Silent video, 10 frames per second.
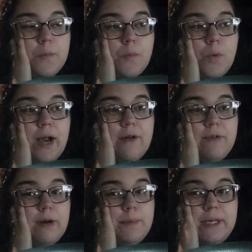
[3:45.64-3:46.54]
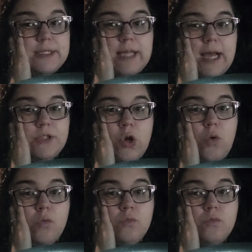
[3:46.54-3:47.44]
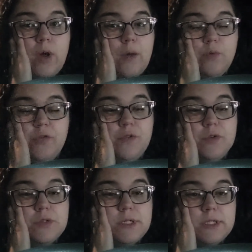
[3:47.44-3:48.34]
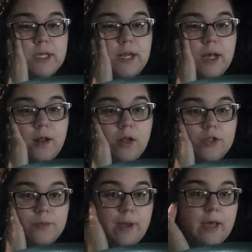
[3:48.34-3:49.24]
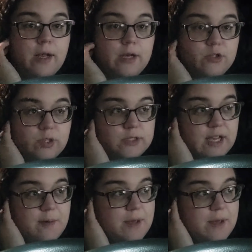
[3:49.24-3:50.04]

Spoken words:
whatever, because I refuse to sit at a laundromat at a truck stop.